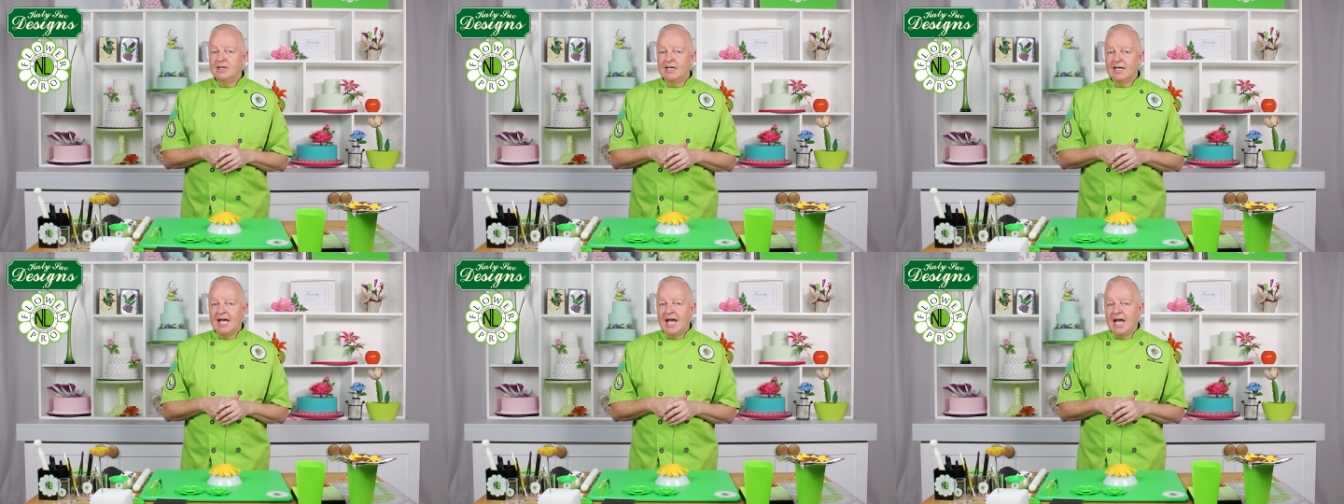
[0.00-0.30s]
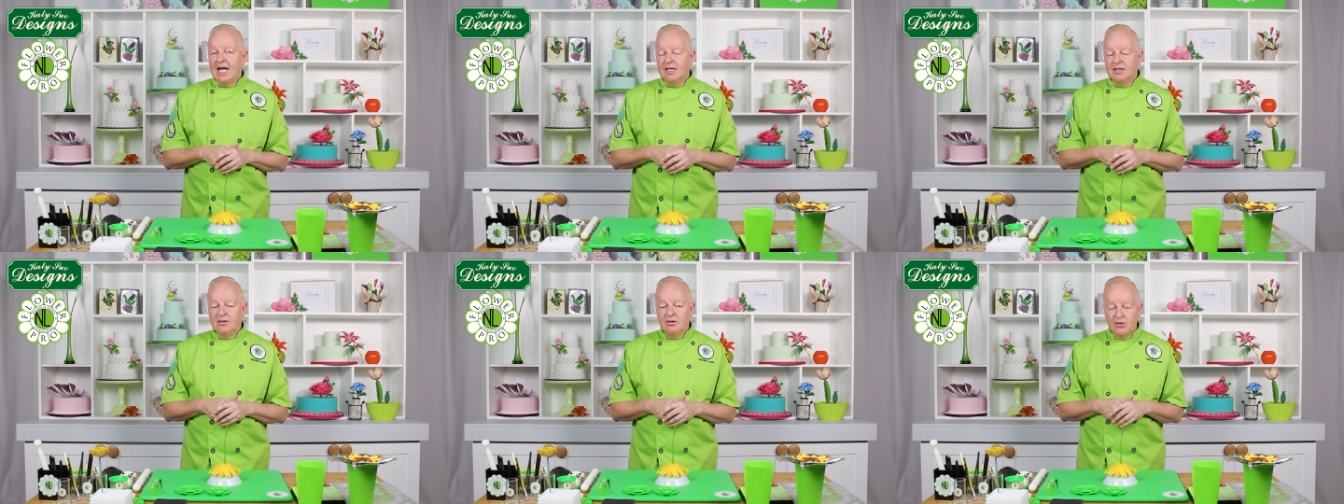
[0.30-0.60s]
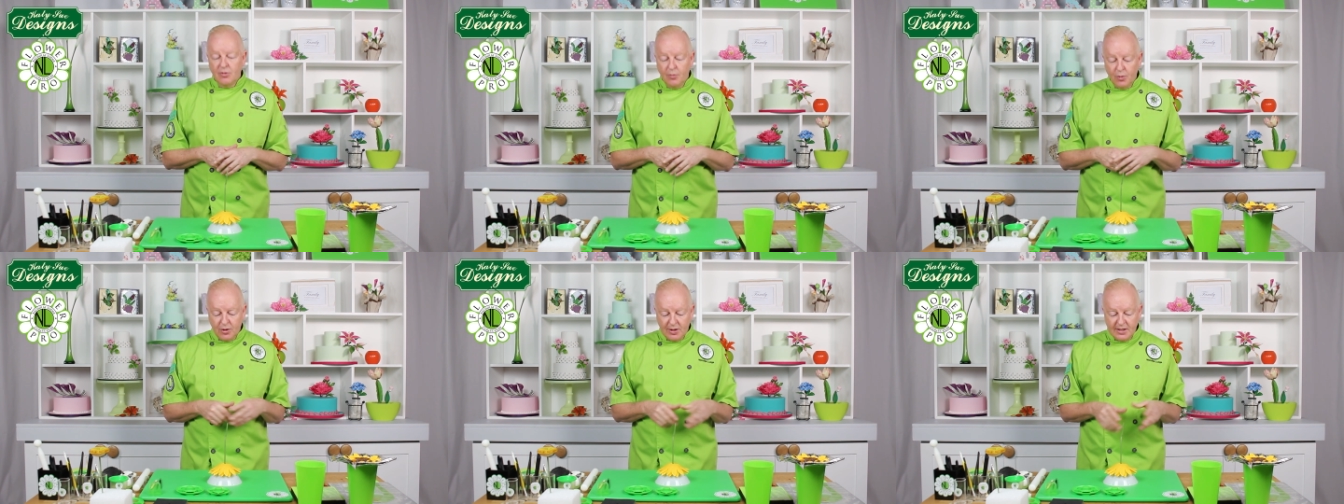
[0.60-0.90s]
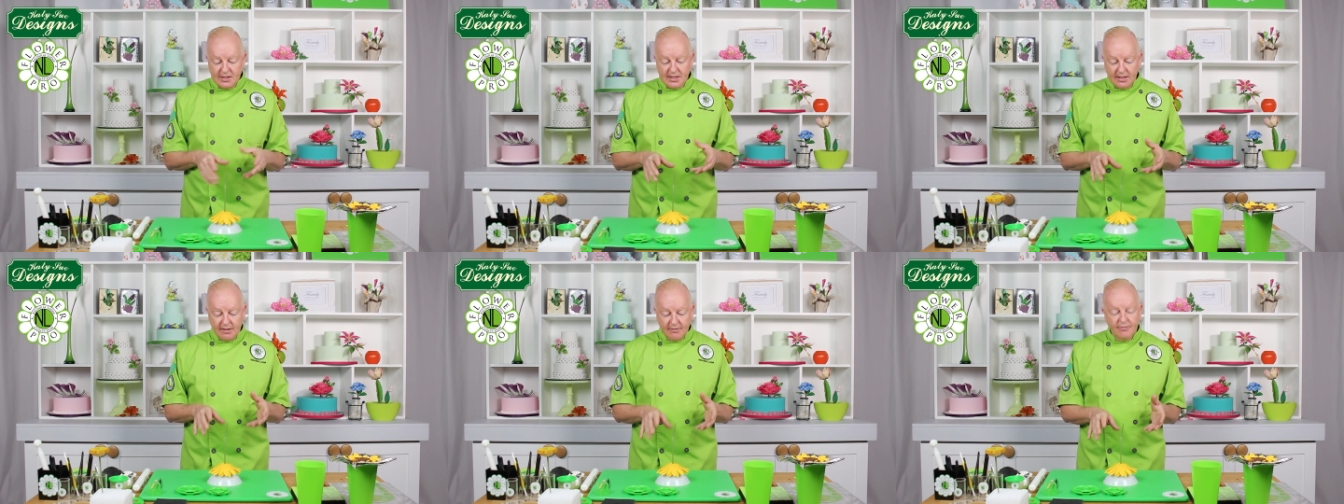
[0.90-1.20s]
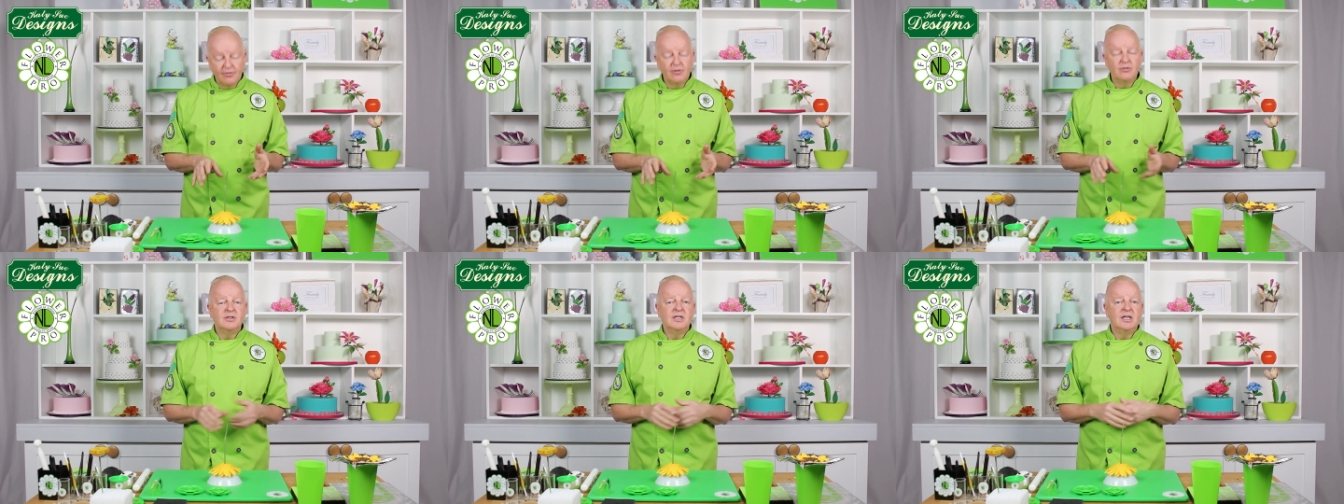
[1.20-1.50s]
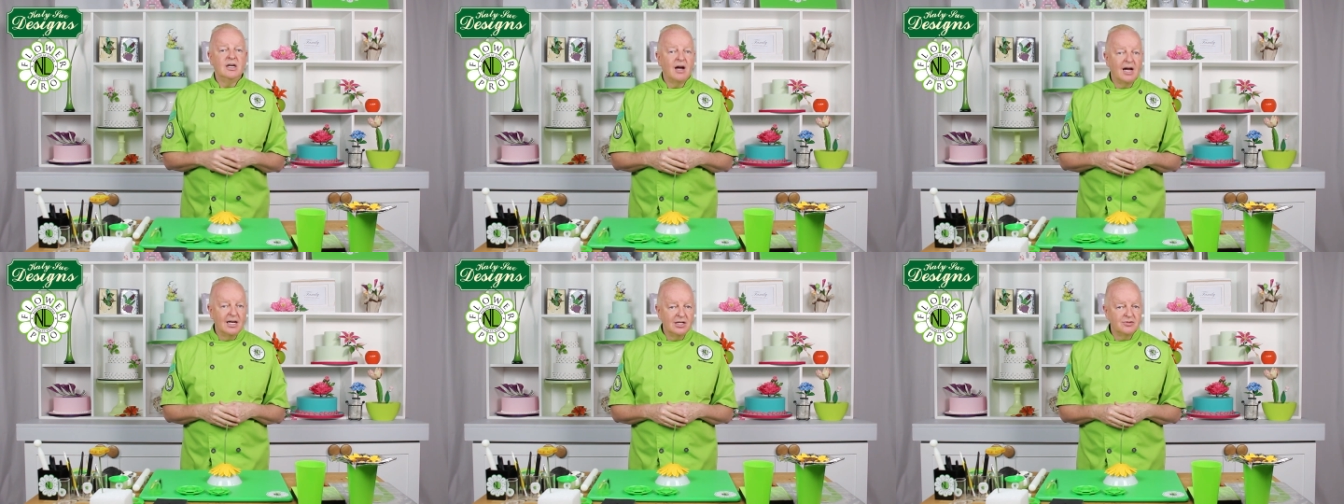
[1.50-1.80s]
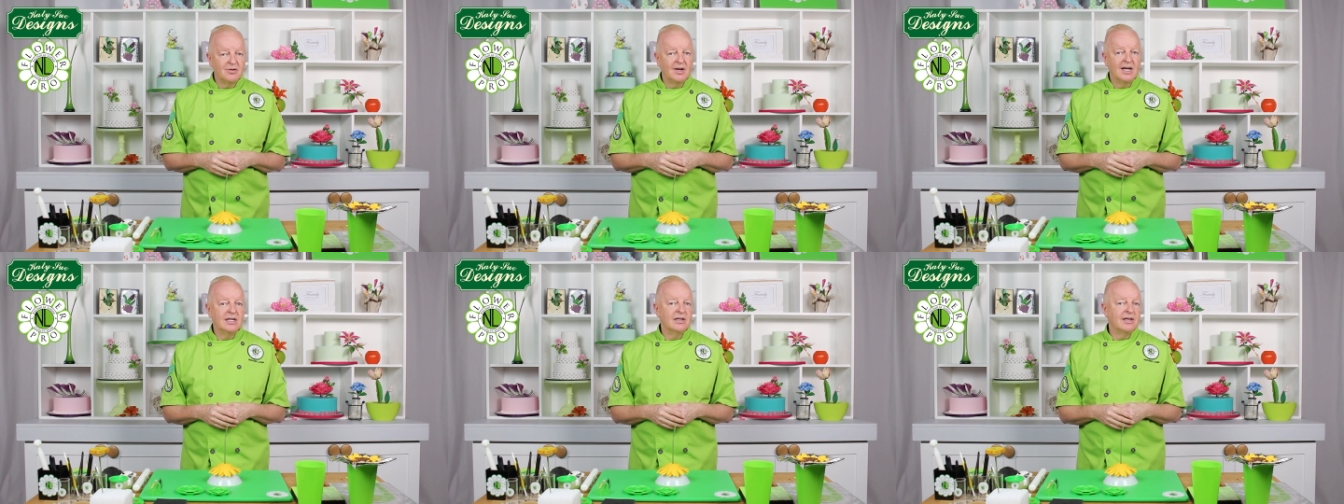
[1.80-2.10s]
And again, you could put this in a food
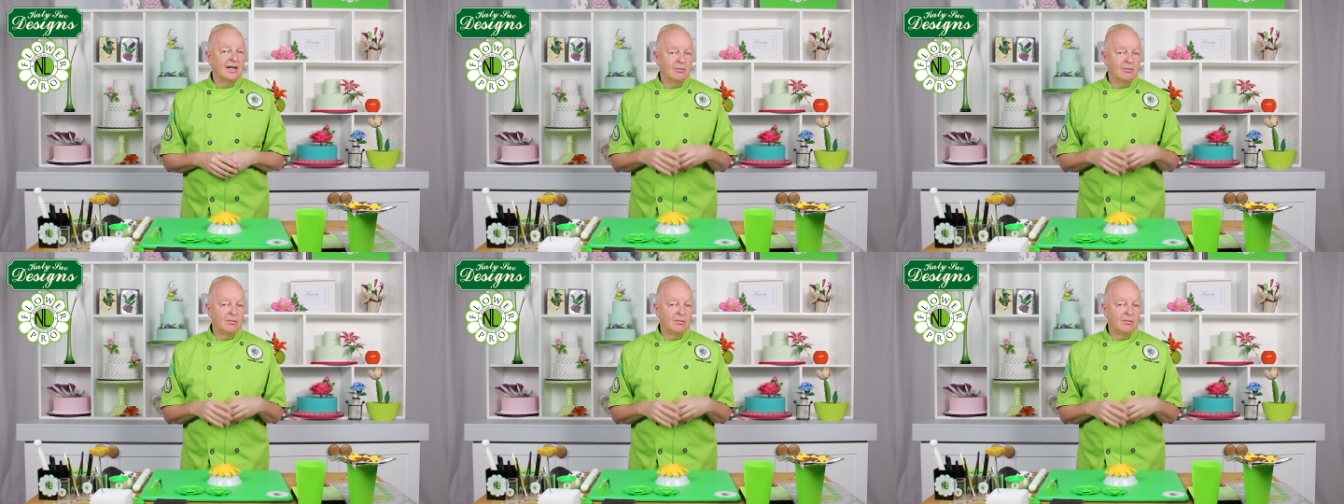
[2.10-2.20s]
dehydrator.